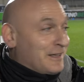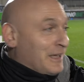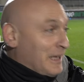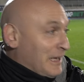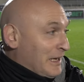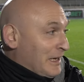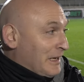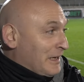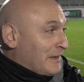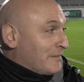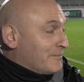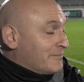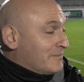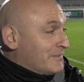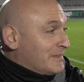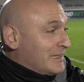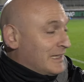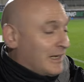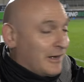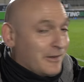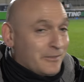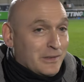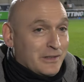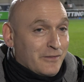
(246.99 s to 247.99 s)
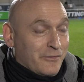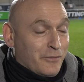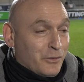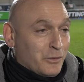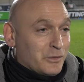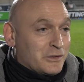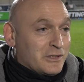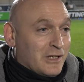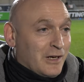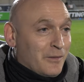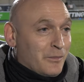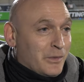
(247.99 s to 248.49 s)
When the
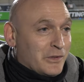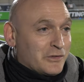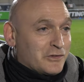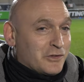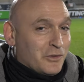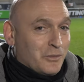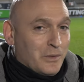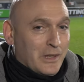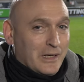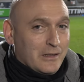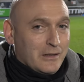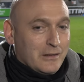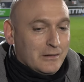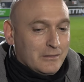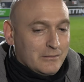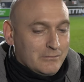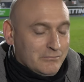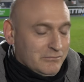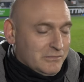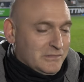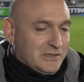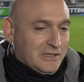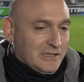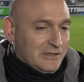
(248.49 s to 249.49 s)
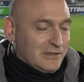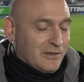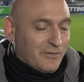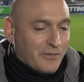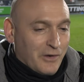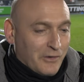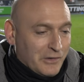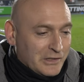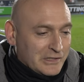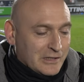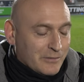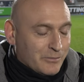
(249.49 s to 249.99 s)
full-time whistle went, just a
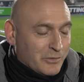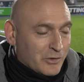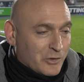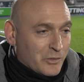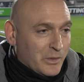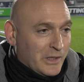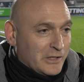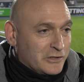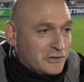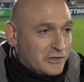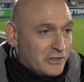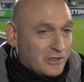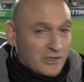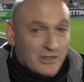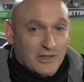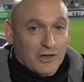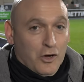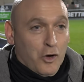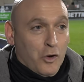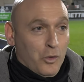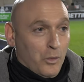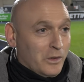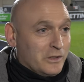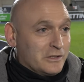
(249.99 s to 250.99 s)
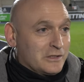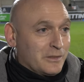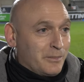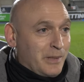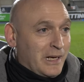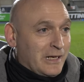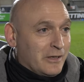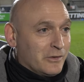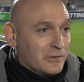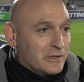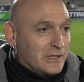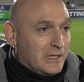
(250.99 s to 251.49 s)
very simple question, who wants the
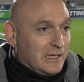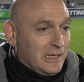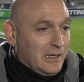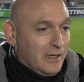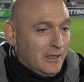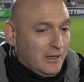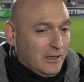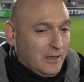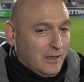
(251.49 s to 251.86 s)
penalty?